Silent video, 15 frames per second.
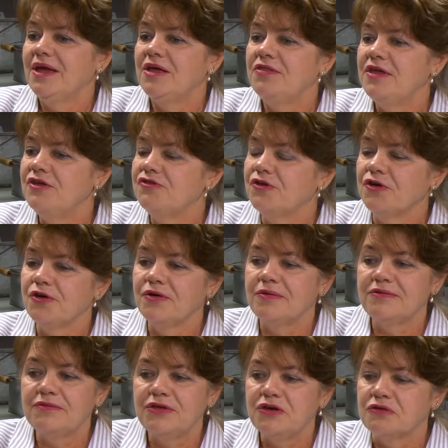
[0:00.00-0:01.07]
These are,
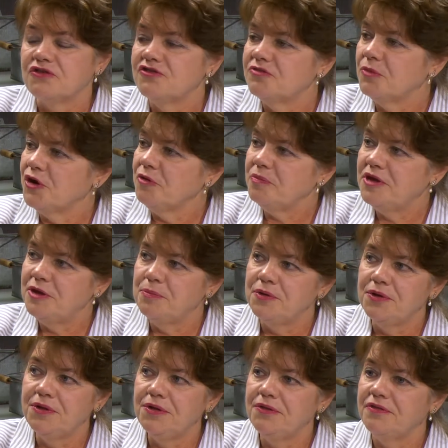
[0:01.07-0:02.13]
you know, smart
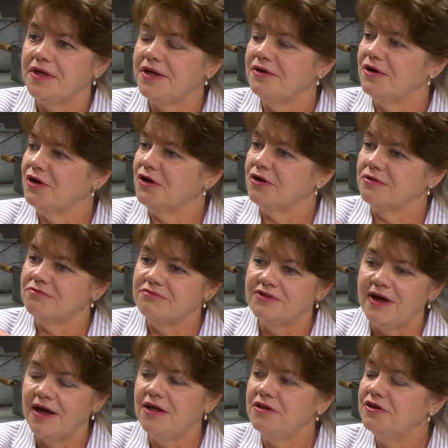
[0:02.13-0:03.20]
people that are
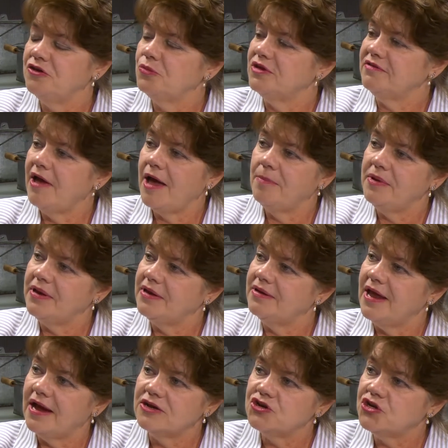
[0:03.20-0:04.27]
dialed into what's happening
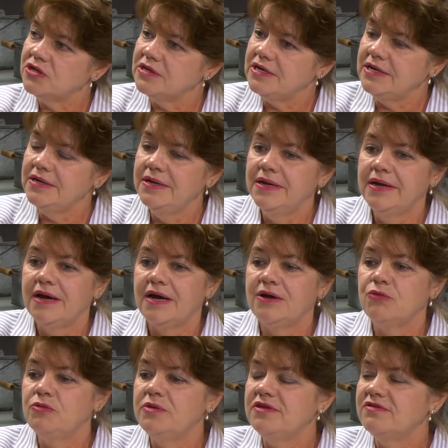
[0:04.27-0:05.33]
nationally.
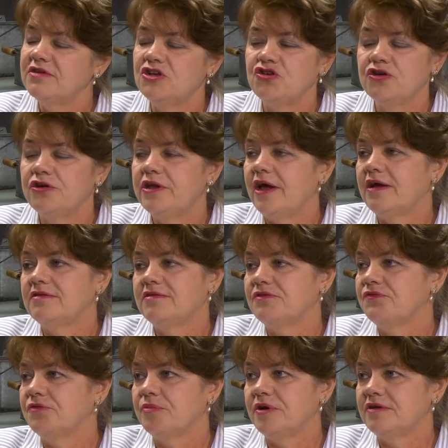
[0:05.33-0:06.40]
It would be such a good
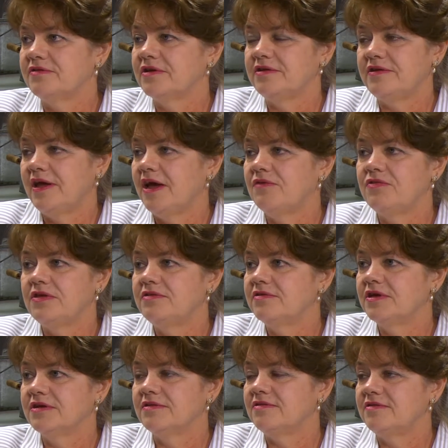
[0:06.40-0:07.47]
asset for Prescott to have these
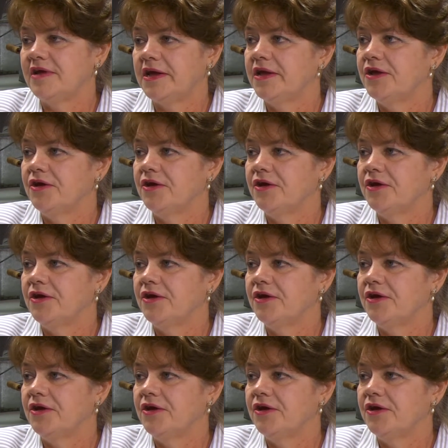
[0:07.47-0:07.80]
kids stay